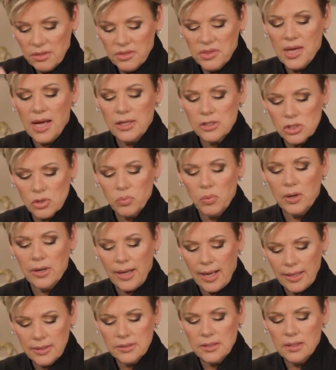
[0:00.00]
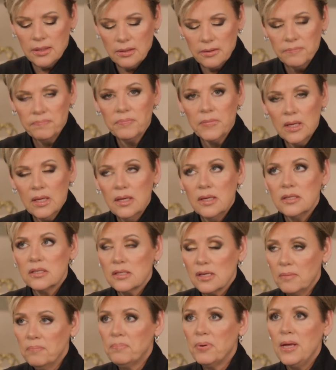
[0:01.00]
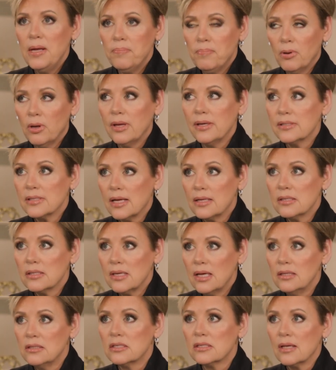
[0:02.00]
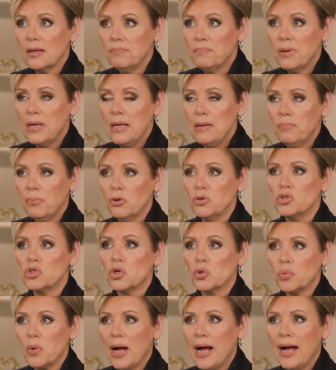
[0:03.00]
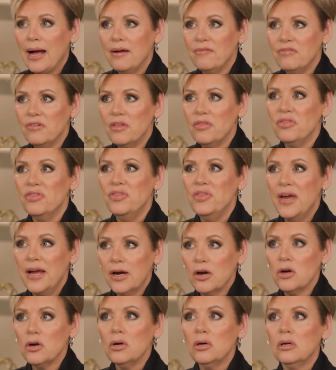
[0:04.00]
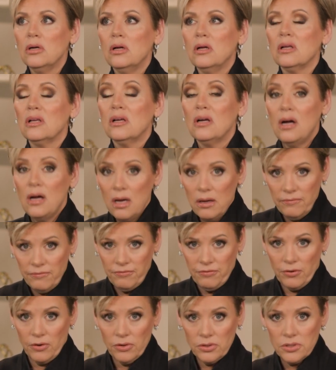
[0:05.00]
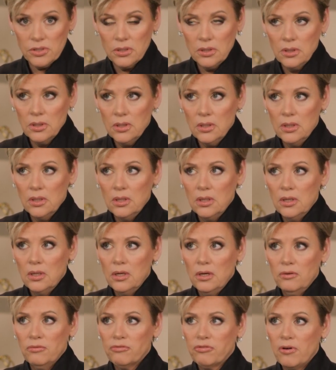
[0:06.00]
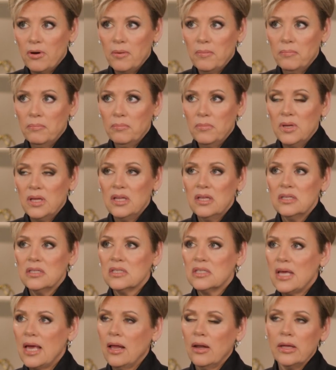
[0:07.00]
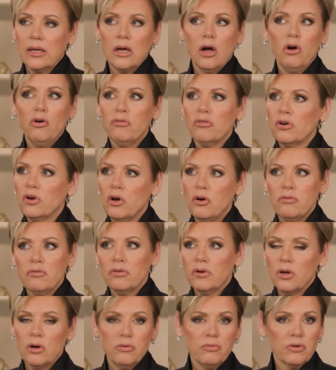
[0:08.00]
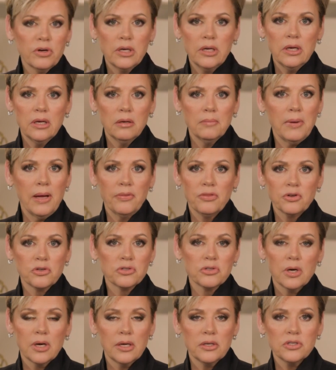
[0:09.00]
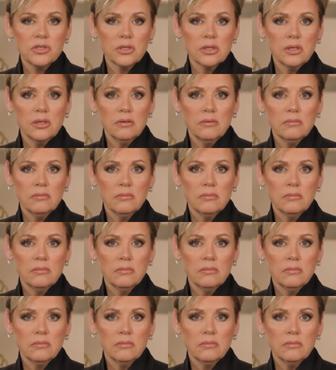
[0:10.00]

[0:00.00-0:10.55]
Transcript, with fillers: that's what I did. Some people, as I said, some people derive their comfort from telling over and over and over again about their tragedy.